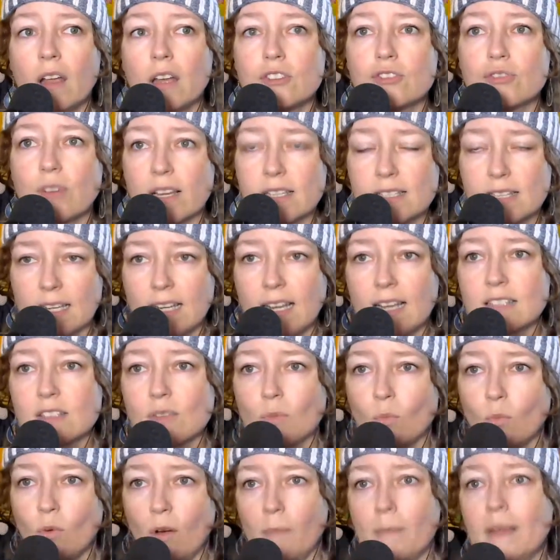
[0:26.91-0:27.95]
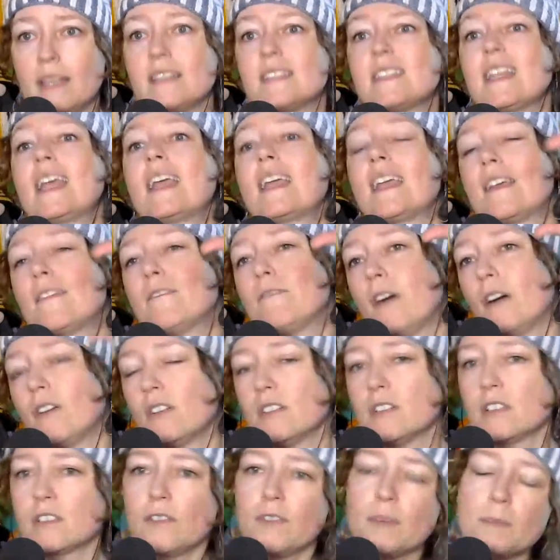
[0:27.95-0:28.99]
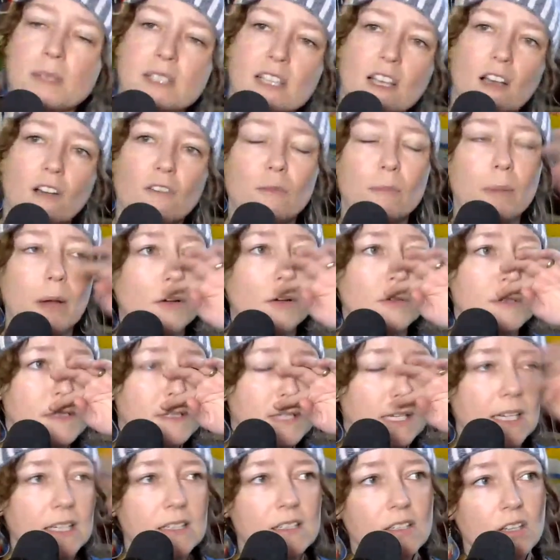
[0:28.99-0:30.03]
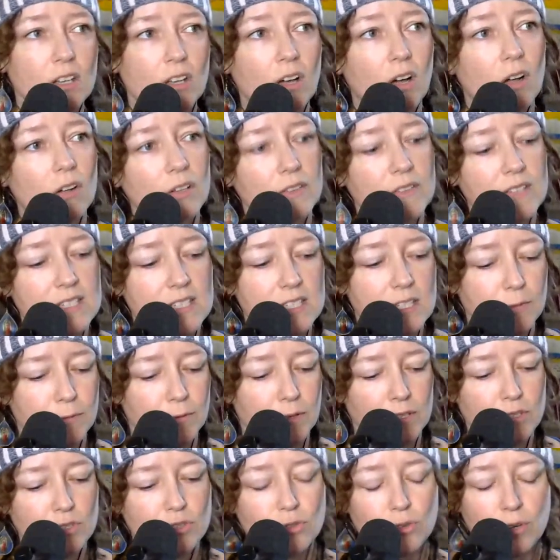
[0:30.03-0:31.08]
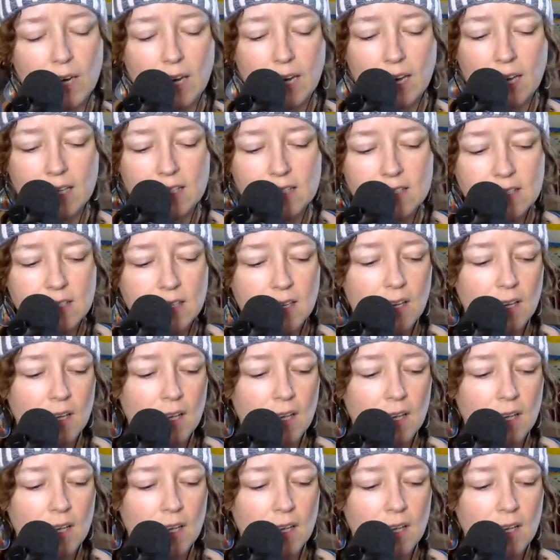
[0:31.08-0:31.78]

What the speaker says: dressing as a woman, taking photos of himself, posting to all of these different trans